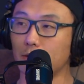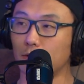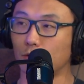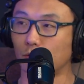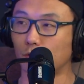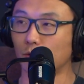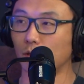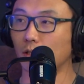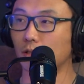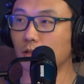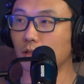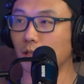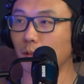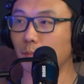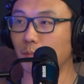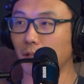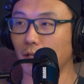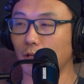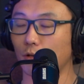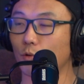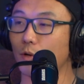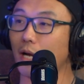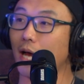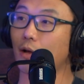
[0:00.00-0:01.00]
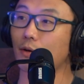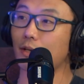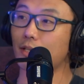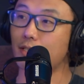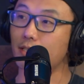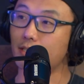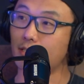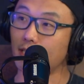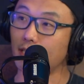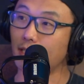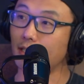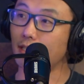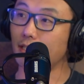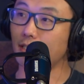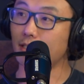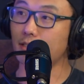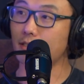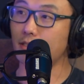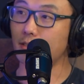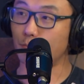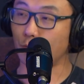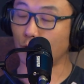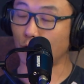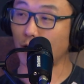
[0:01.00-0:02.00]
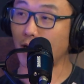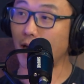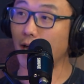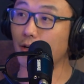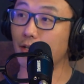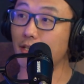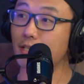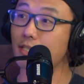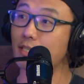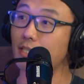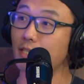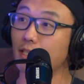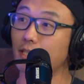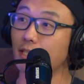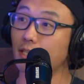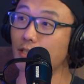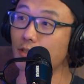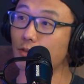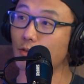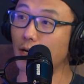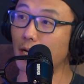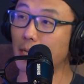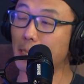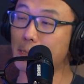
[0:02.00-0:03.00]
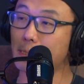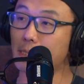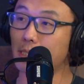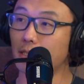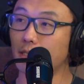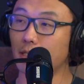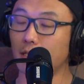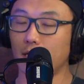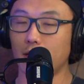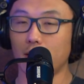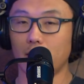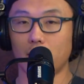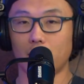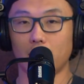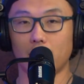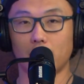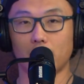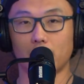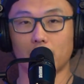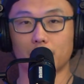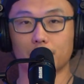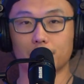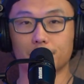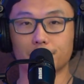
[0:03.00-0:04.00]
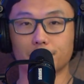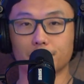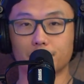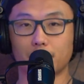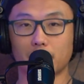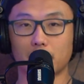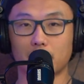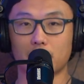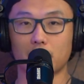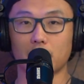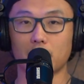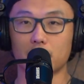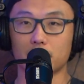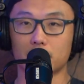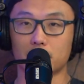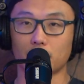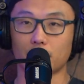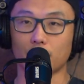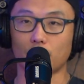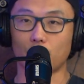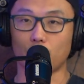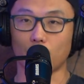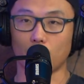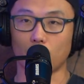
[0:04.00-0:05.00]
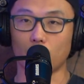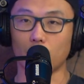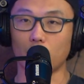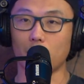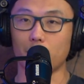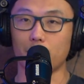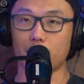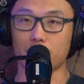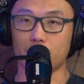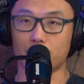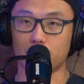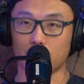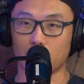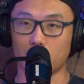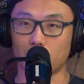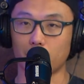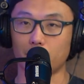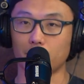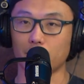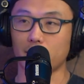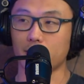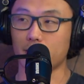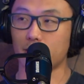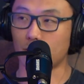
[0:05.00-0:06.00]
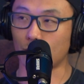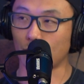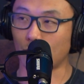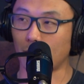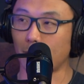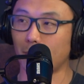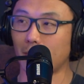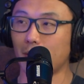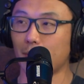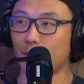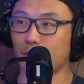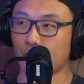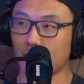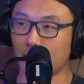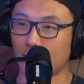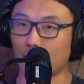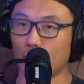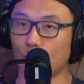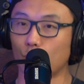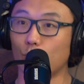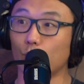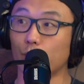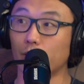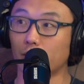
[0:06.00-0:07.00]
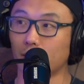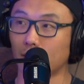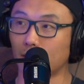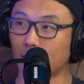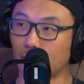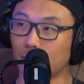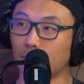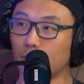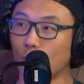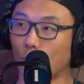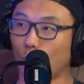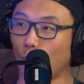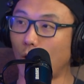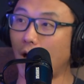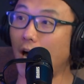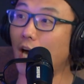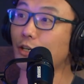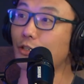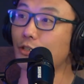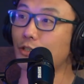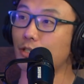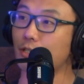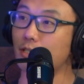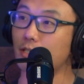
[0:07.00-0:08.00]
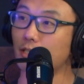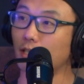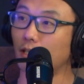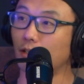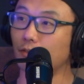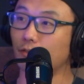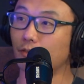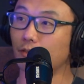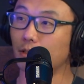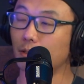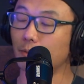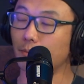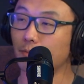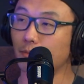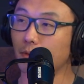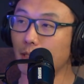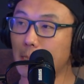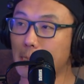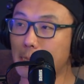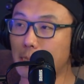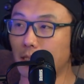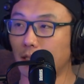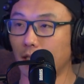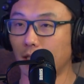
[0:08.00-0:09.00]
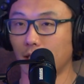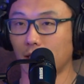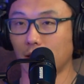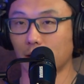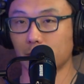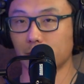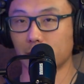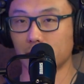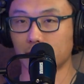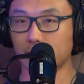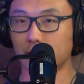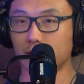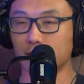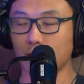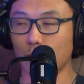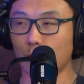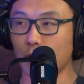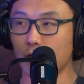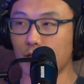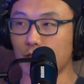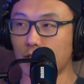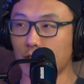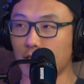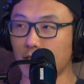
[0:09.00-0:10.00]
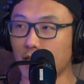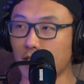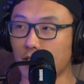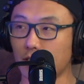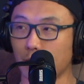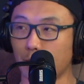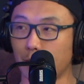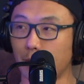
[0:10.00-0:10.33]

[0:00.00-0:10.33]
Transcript: growing up in crowded cities, right? Because of growing up in places where maybe she had to really watch herself. In some ways, she's actually